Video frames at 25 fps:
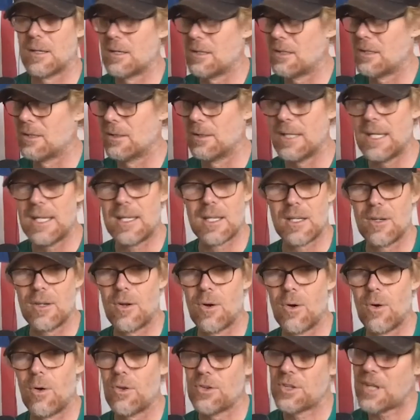you're leaking
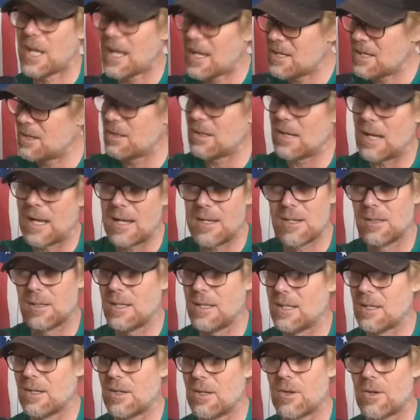goals, and you're
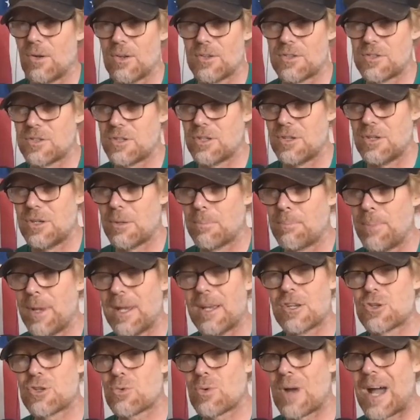leaking goals to your
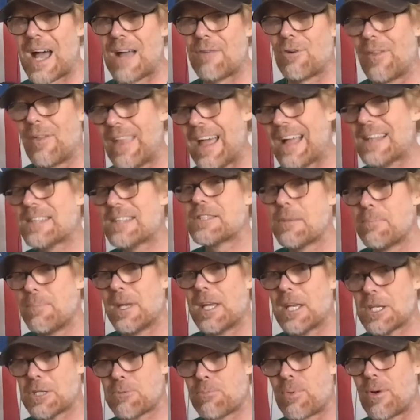biggest rival. And that's the
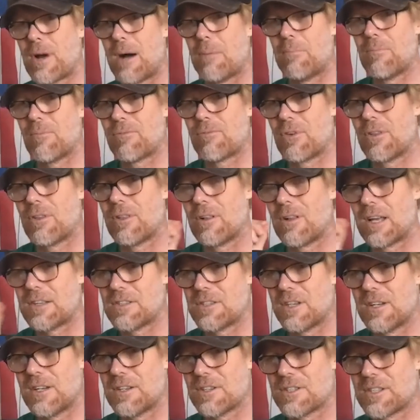biggest problem for the
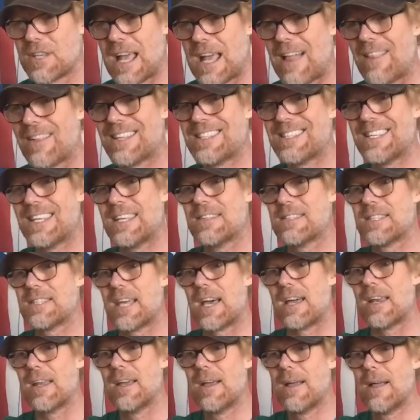Los Angeles Galaxy, is
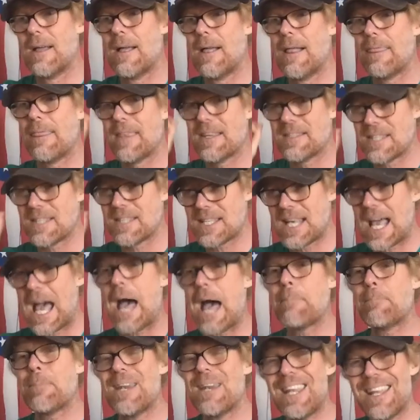that this is
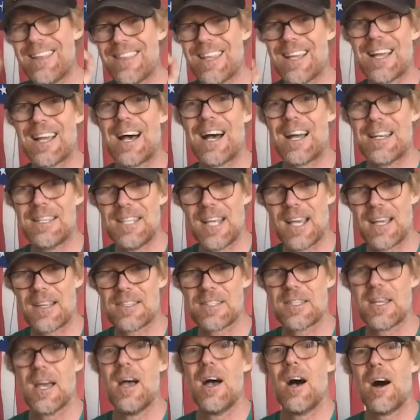happening in the
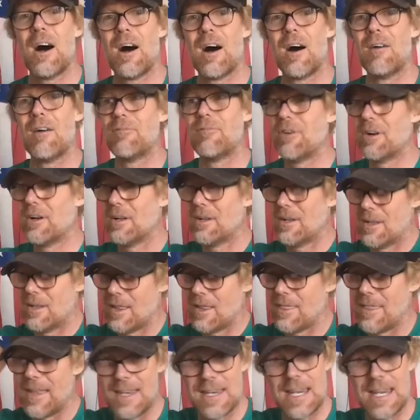context of
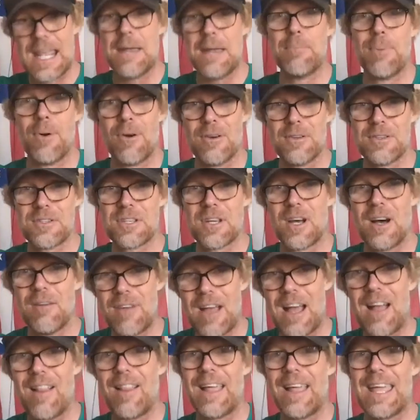the neighbors of
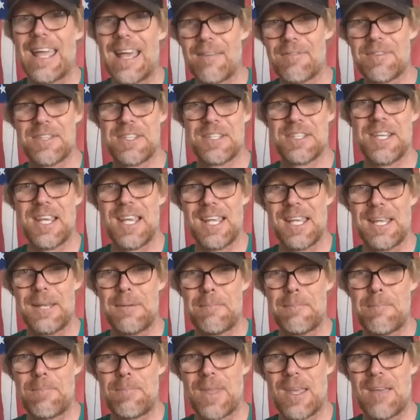LAFC.
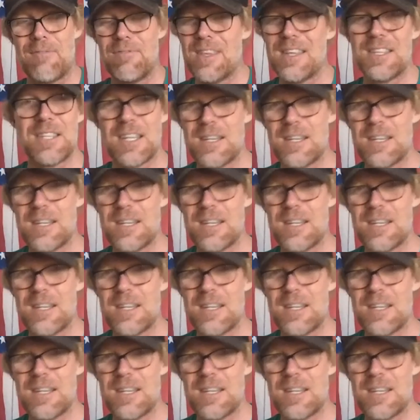If